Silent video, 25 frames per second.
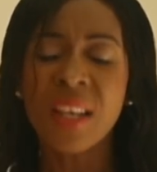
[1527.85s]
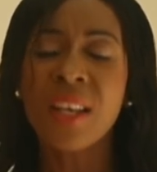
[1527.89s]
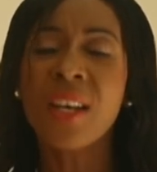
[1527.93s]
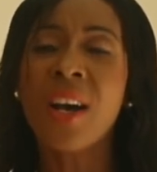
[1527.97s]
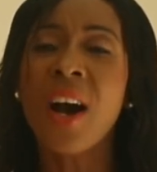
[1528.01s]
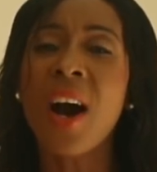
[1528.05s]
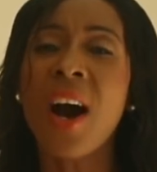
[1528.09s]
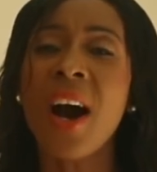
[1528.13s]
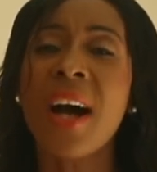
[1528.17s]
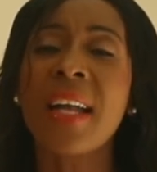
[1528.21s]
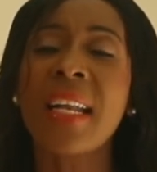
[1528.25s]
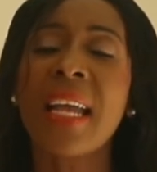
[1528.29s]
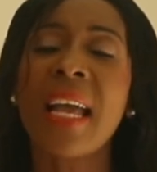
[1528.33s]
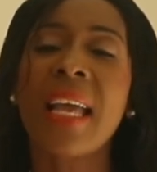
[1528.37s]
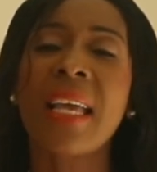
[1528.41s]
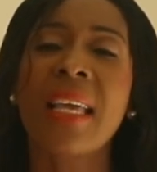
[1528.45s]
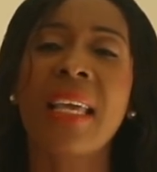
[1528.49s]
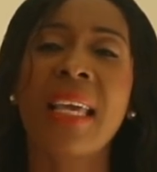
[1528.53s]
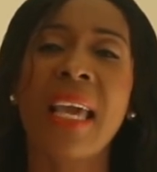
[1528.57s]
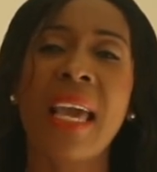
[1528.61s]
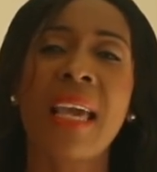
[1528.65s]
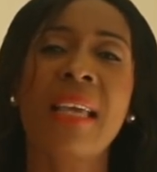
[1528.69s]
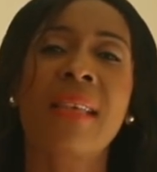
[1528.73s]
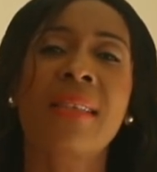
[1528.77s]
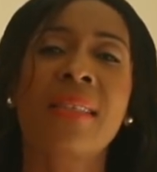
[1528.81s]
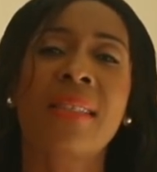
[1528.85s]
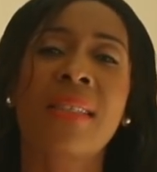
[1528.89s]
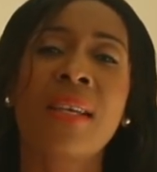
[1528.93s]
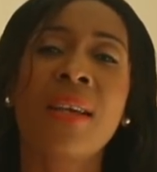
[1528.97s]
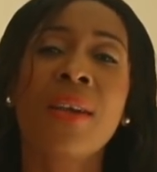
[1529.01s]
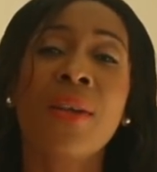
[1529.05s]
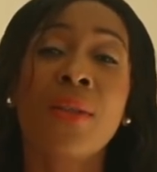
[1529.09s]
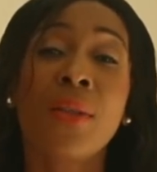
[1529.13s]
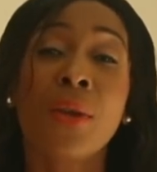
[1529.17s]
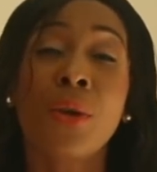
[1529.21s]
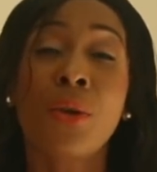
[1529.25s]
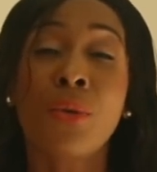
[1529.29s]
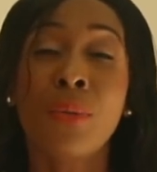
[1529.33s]
guard against
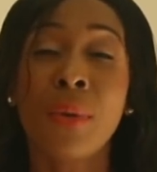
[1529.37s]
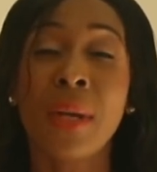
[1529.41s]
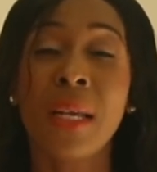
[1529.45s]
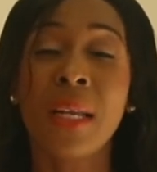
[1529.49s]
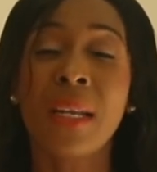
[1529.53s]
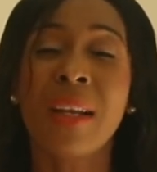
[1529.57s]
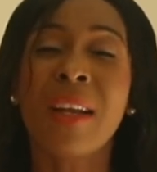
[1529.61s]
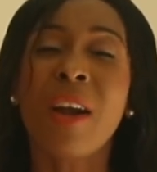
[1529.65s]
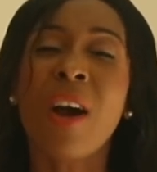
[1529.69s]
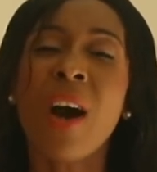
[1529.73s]
the greed,